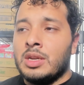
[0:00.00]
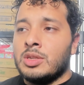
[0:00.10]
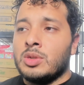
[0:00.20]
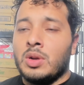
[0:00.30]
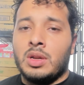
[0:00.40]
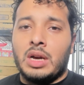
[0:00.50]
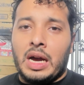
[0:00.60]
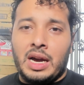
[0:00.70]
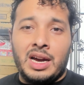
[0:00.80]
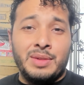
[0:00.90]
so
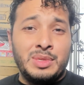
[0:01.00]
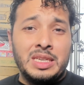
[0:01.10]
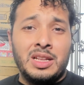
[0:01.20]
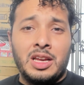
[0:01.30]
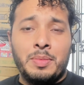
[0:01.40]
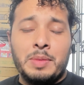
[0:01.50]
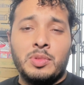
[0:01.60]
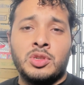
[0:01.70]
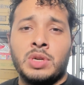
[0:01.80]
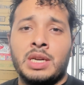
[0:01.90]
I've seen a lot of people's
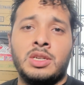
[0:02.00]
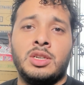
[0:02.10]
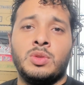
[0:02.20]
strategies